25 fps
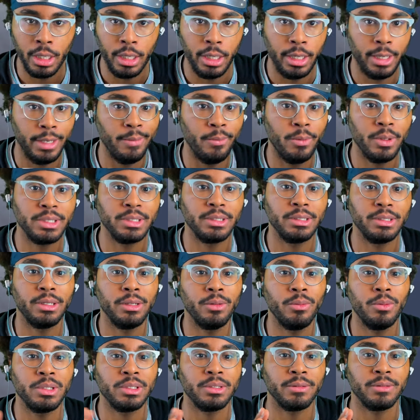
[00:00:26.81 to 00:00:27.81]
It wasn't it
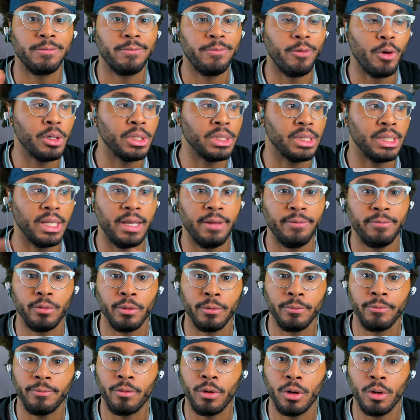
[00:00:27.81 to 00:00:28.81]
wasn't far left or
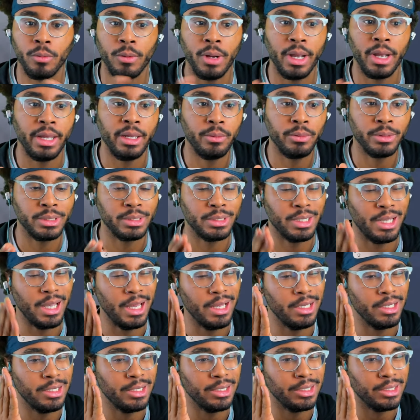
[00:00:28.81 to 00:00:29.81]
far right. It was kind
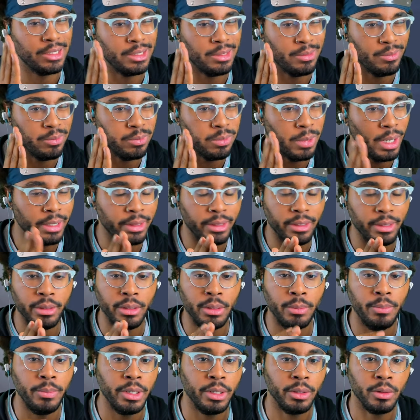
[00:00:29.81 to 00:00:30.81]
of just right there in the
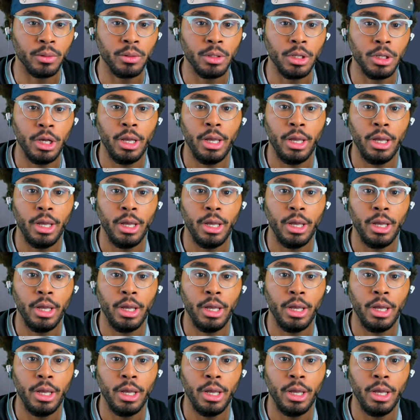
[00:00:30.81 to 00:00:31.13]
middle.